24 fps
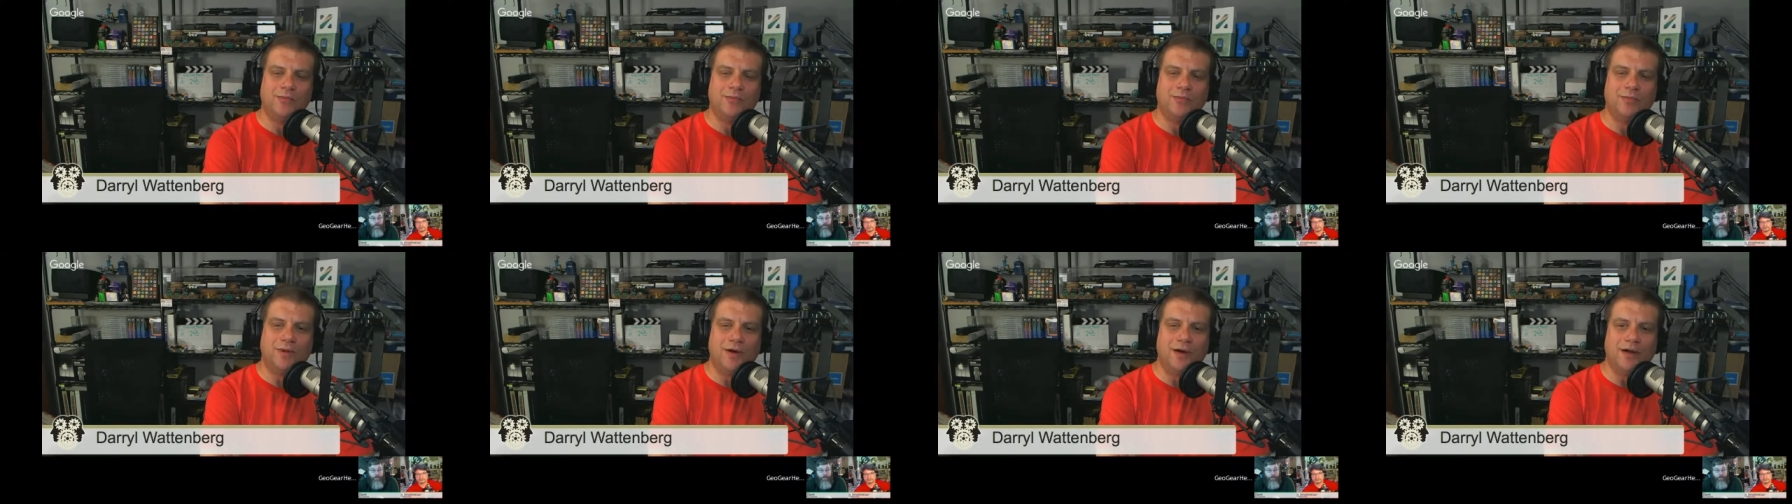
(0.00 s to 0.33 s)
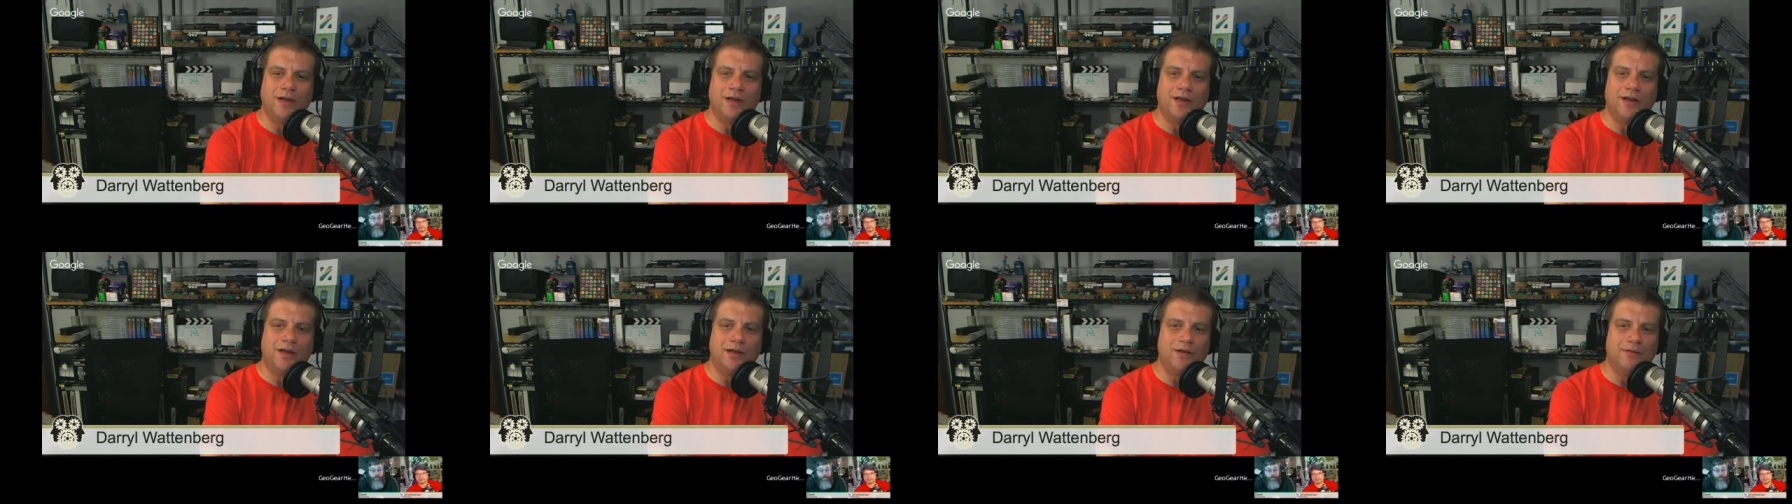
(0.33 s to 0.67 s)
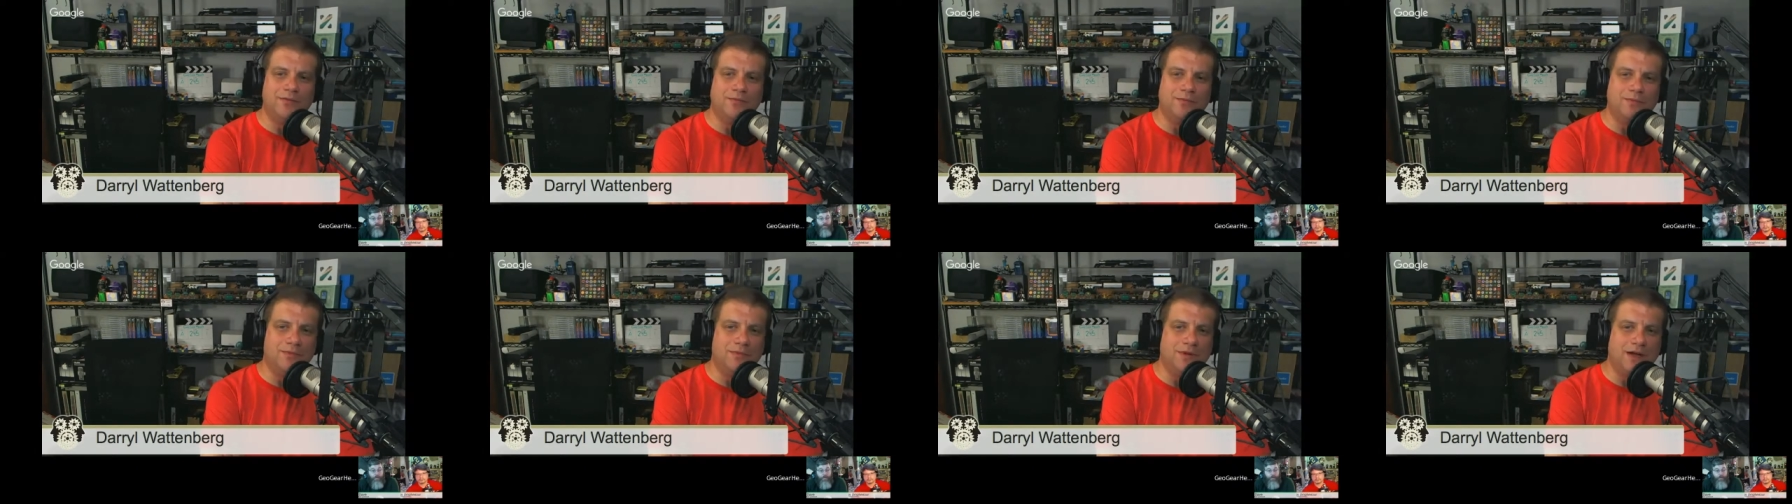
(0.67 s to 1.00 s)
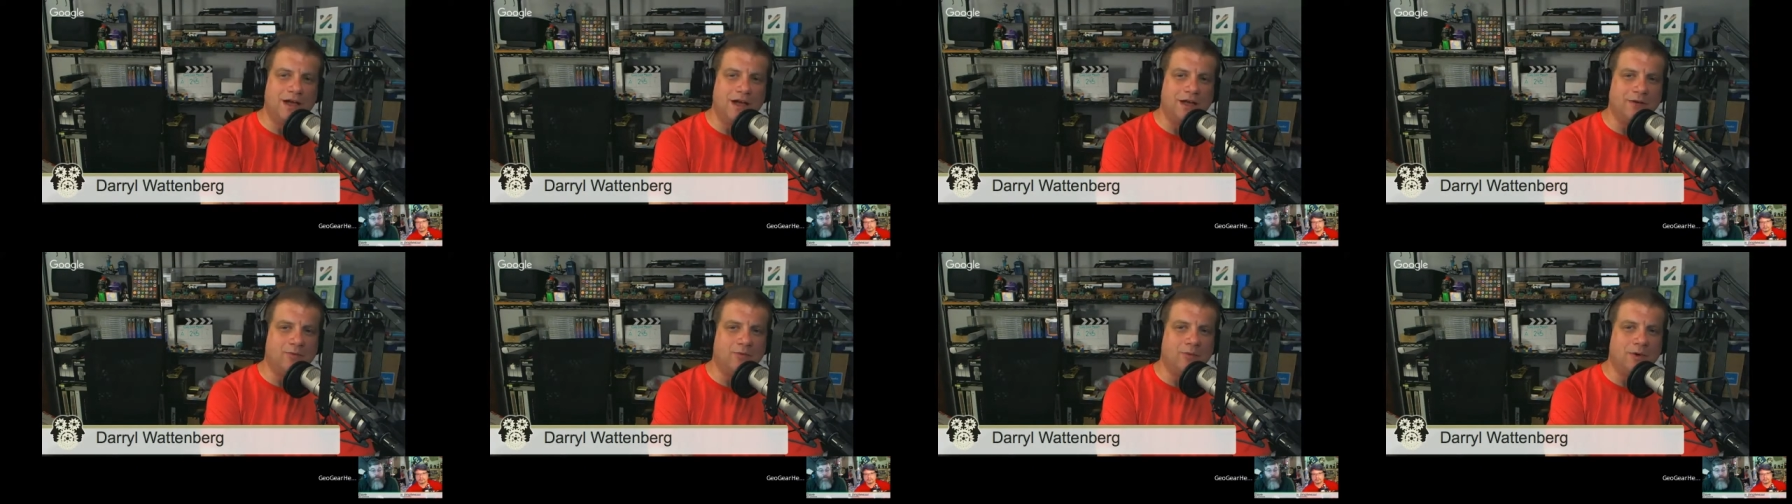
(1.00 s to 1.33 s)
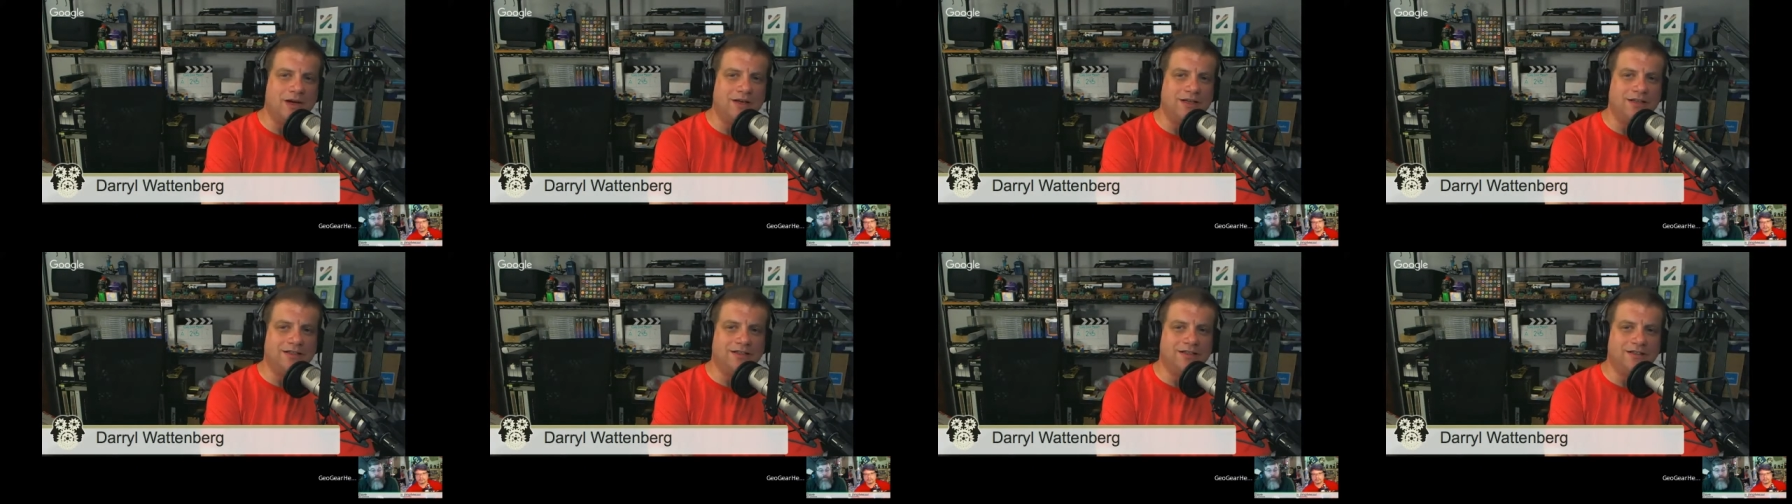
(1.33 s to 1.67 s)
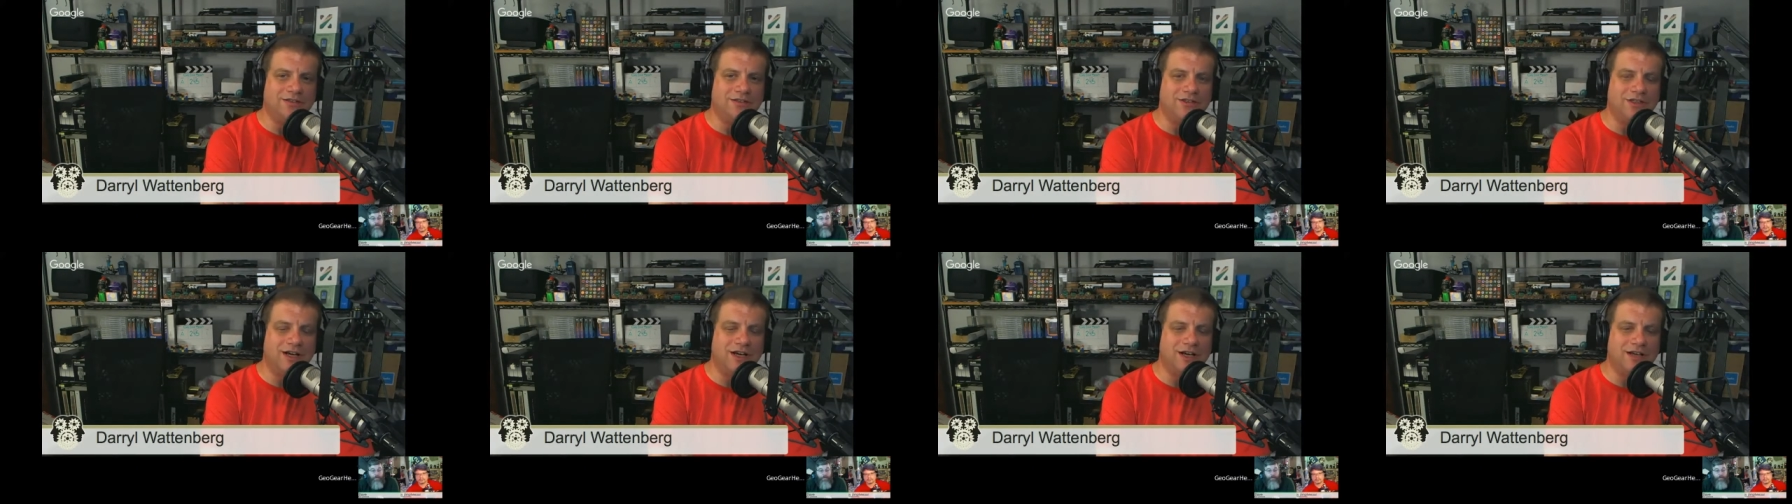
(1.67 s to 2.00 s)
but I wanted to
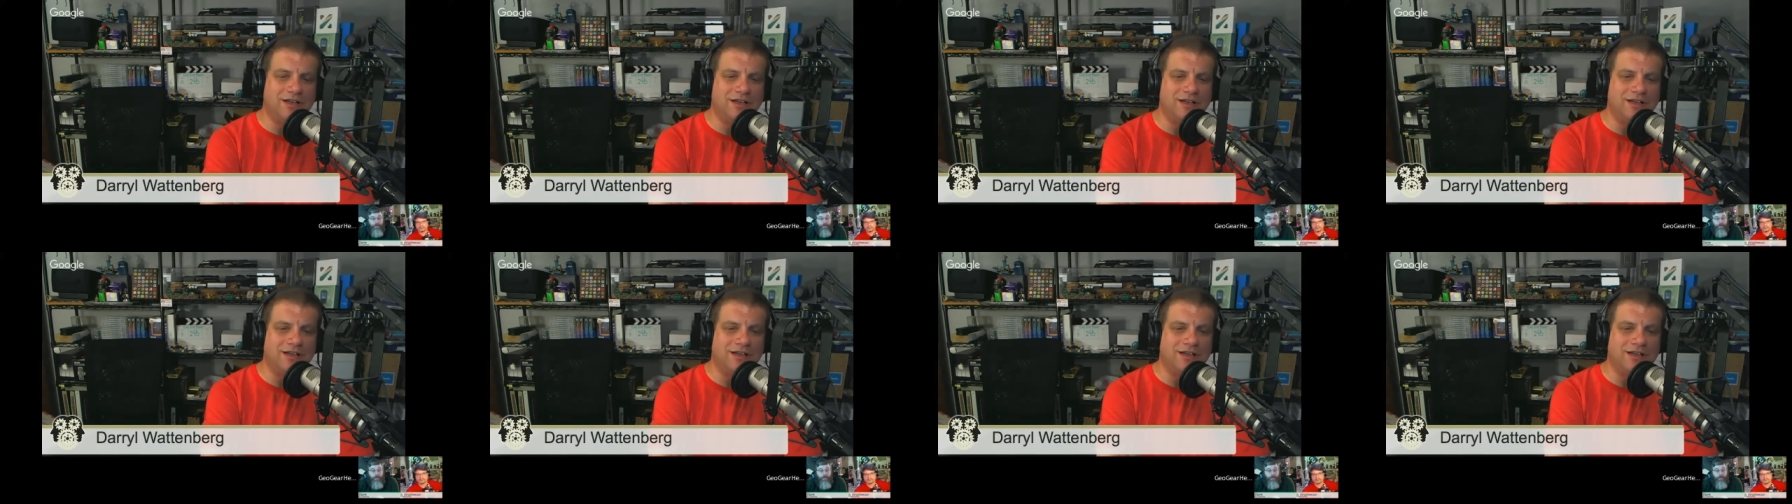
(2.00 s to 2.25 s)
check